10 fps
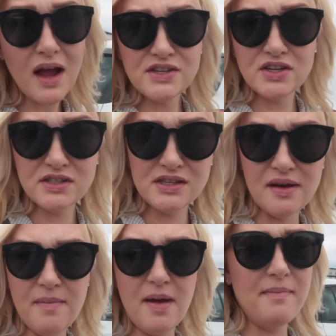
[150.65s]
I took
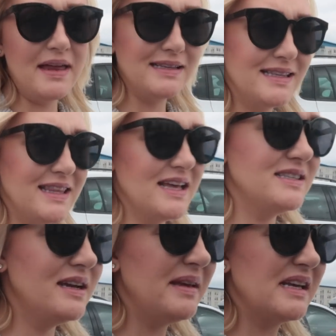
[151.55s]
some medicine
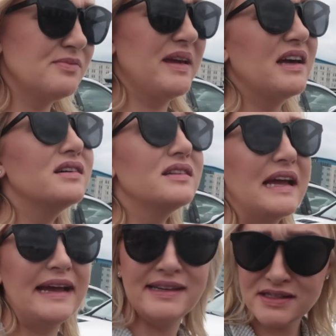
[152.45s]
last night because my
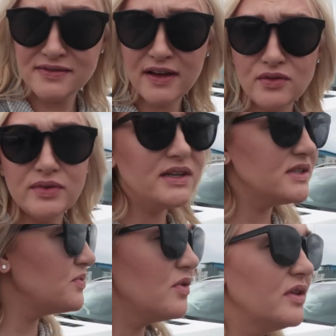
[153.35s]
glands felt really
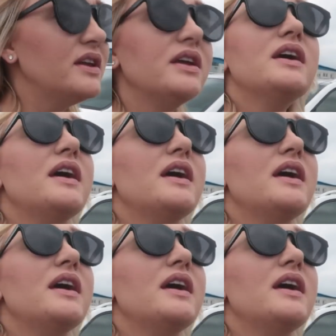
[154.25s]
swollen